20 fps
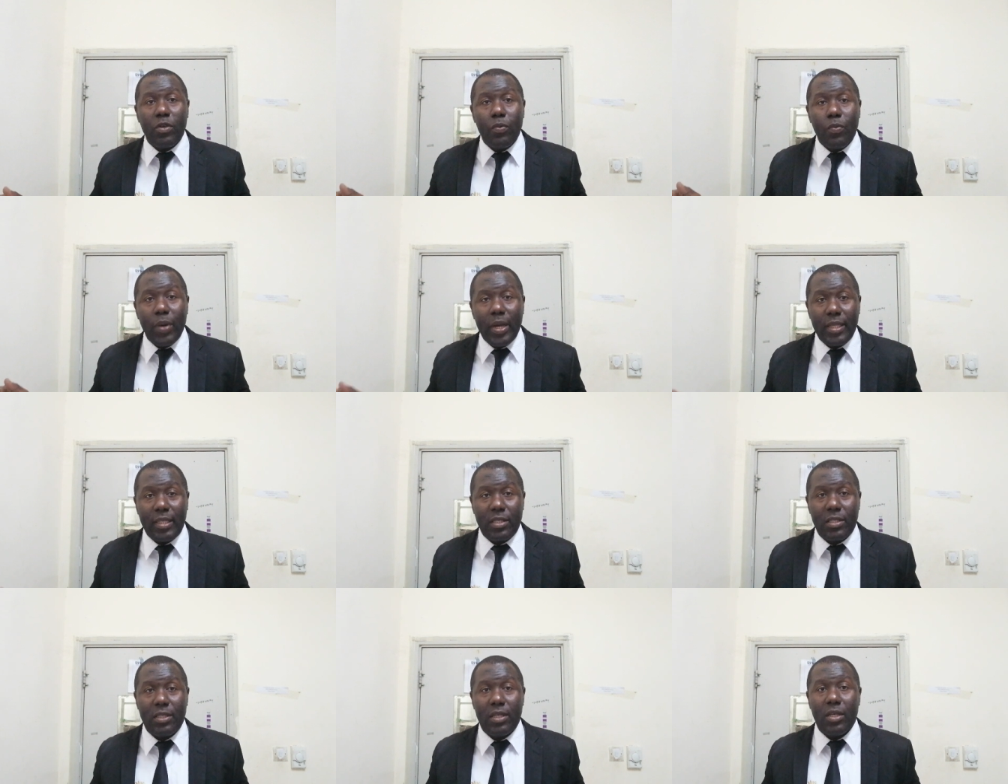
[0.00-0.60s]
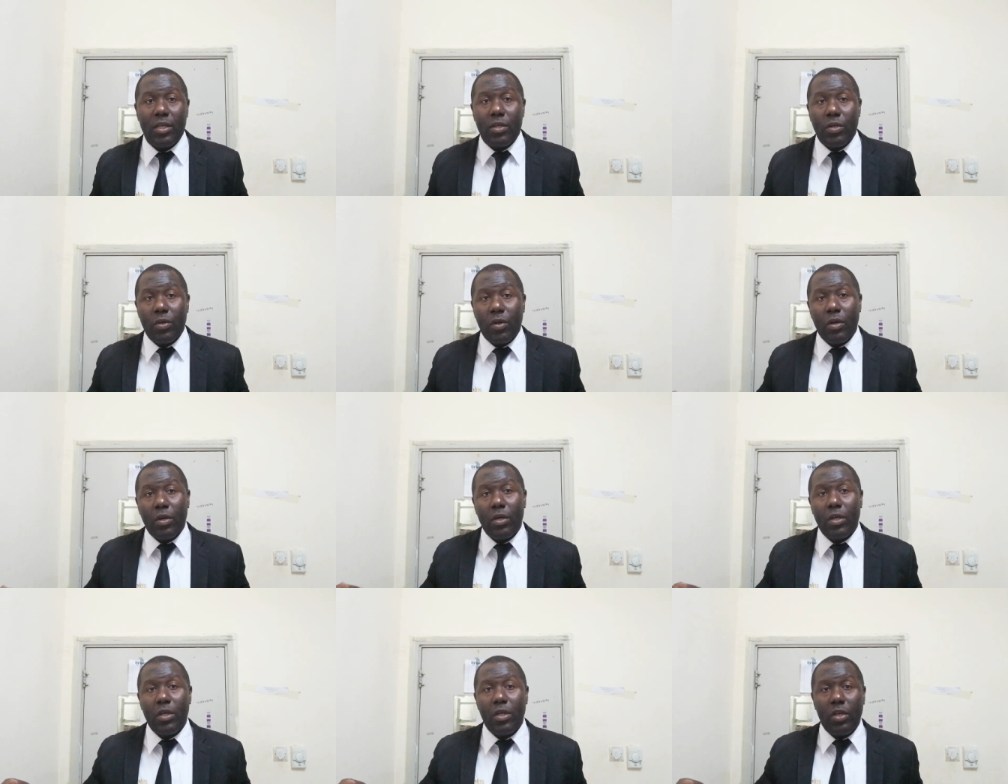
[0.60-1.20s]
the weights,
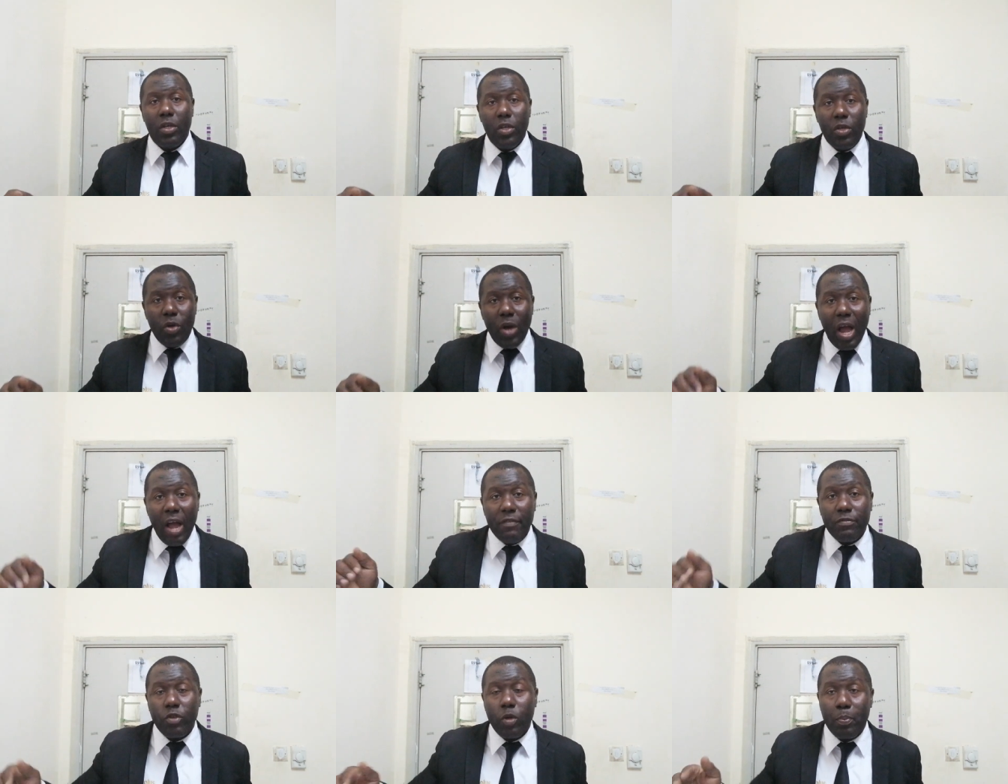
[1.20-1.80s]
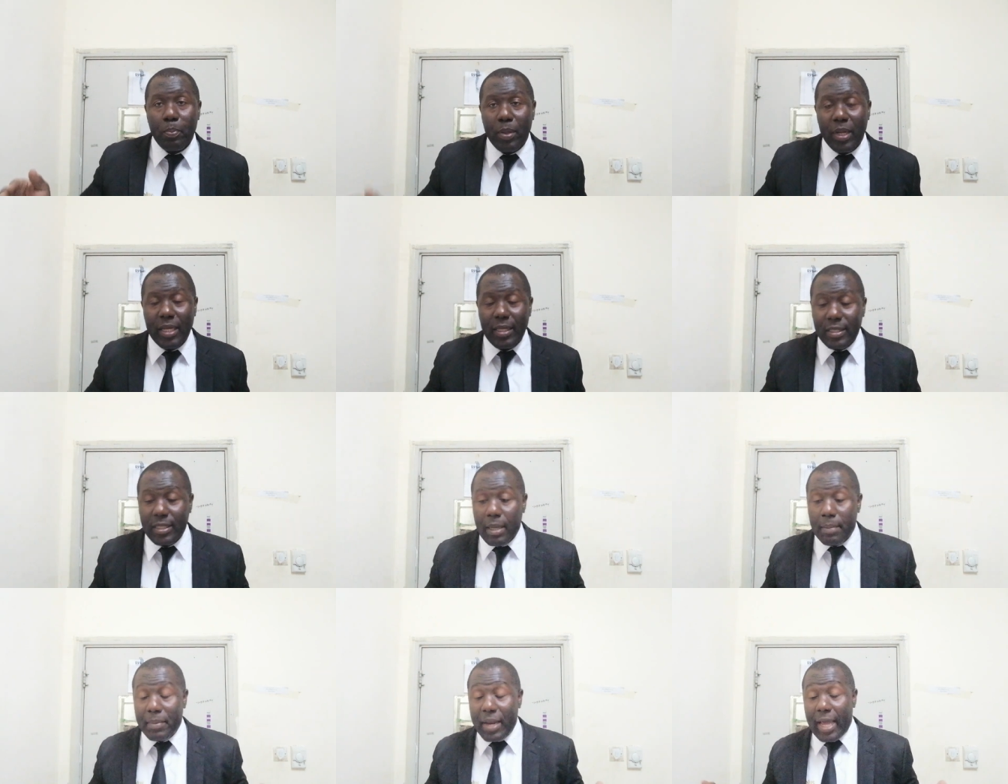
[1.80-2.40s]
or you have to place
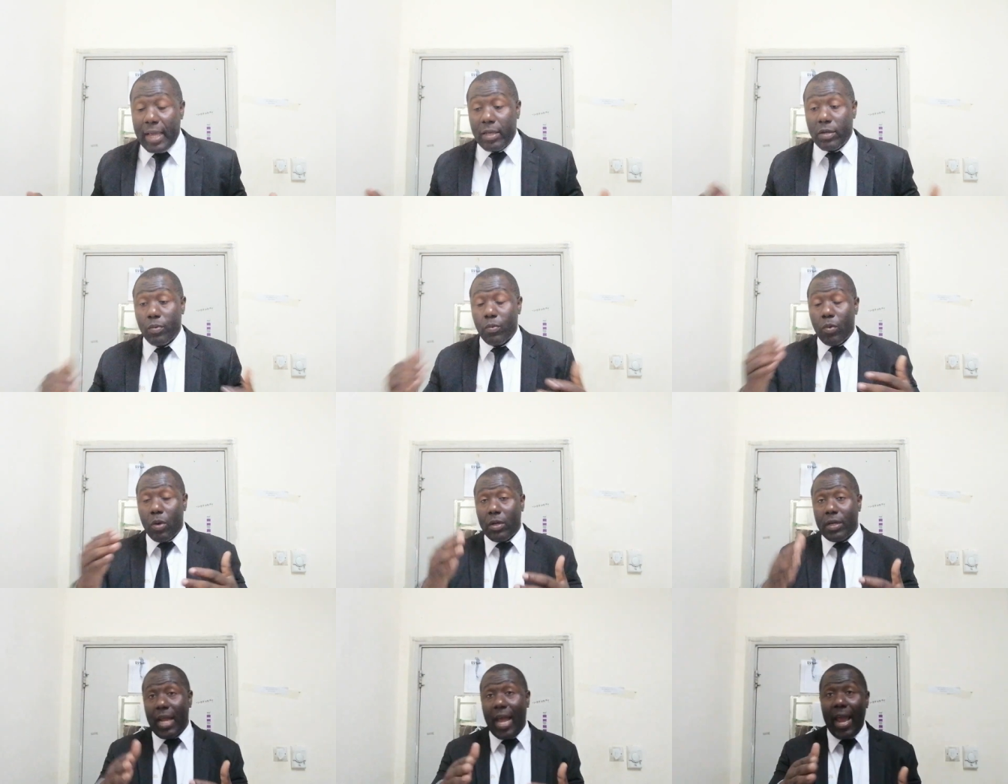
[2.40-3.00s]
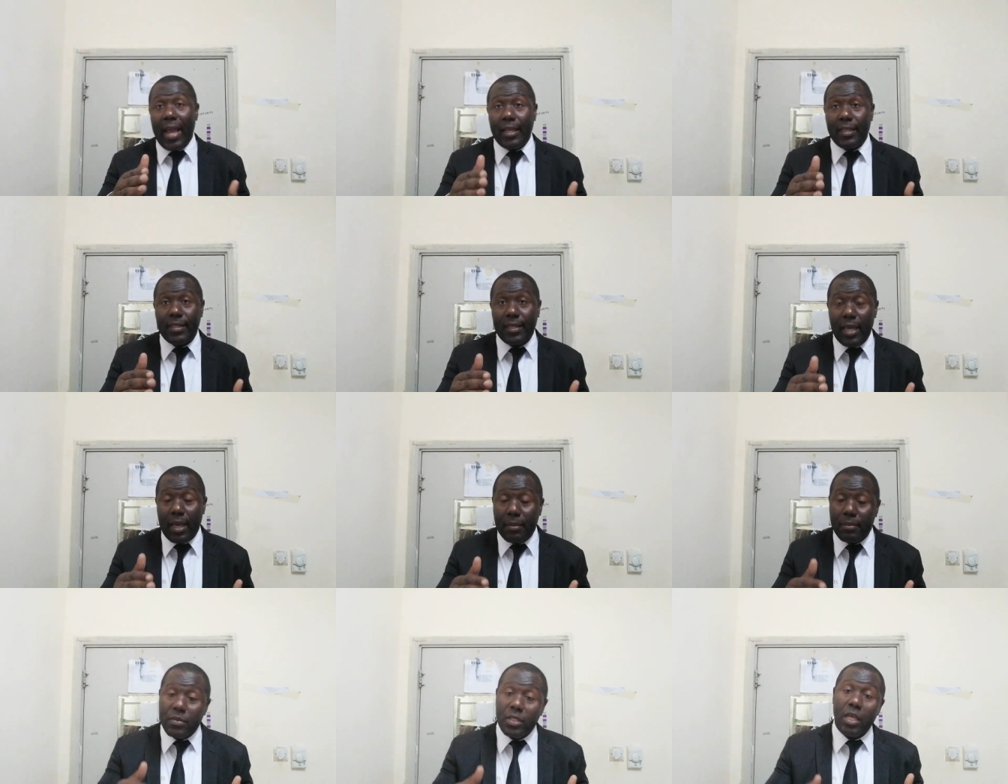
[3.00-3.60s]
them like one
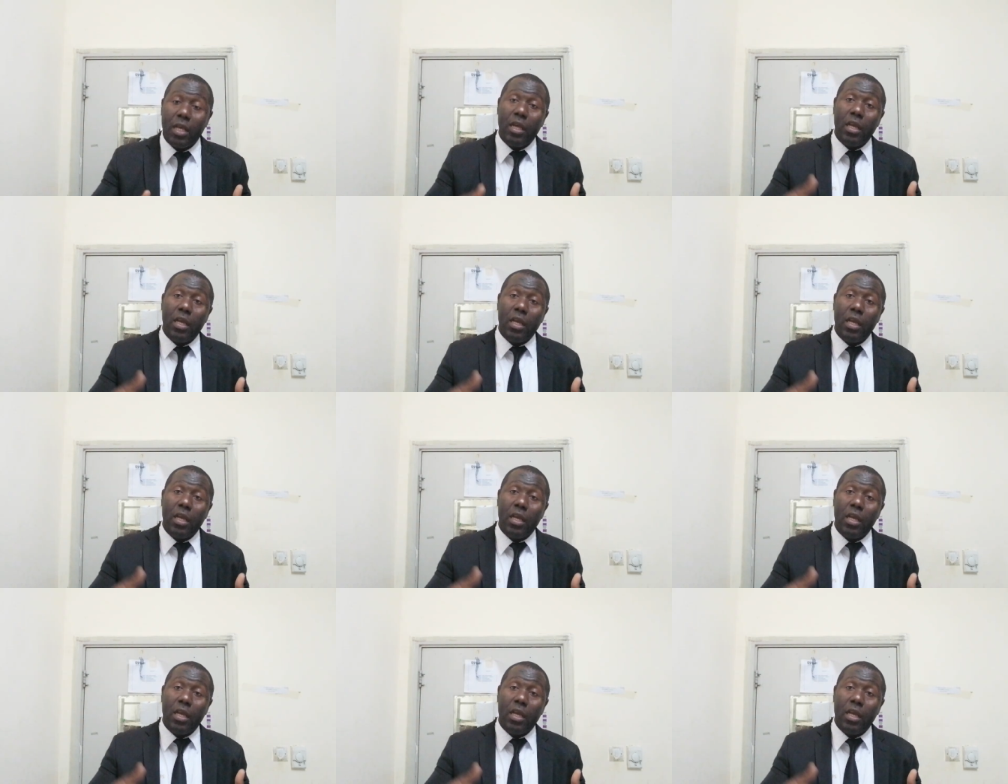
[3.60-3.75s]
item.